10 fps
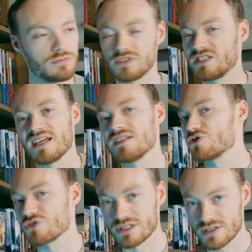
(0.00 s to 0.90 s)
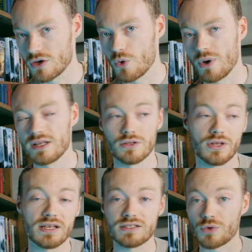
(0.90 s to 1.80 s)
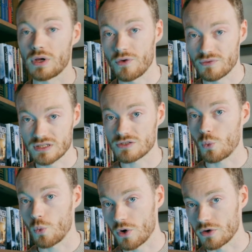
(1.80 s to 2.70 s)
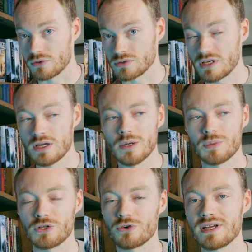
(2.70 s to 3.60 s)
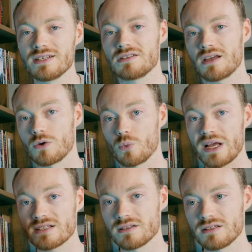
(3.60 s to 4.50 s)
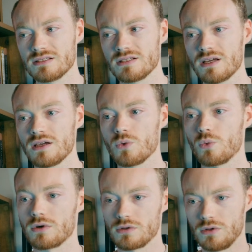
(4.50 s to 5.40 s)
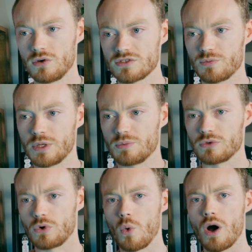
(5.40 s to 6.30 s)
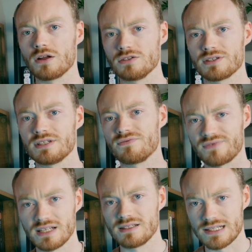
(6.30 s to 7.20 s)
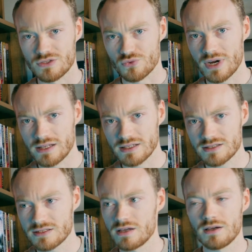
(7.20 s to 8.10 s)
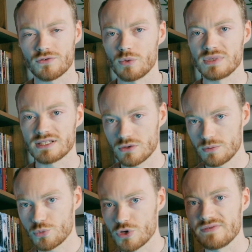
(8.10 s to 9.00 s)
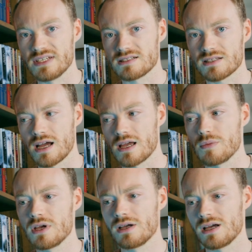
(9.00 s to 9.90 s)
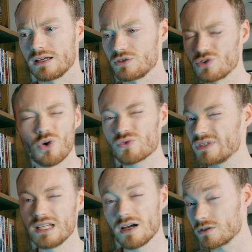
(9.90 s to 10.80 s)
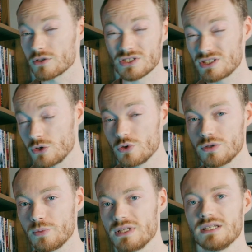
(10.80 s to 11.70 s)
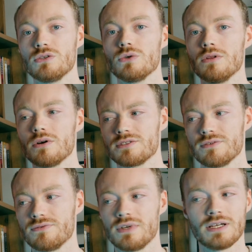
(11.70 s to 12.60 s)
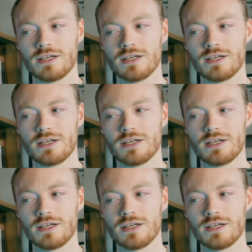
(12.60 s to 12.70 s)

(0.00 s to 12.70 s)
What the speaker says: centuries ago in the history of this world. But there is a wasteland where lots of people go hunt and find these relics from this previous time, and they're not really understood, but they do lots of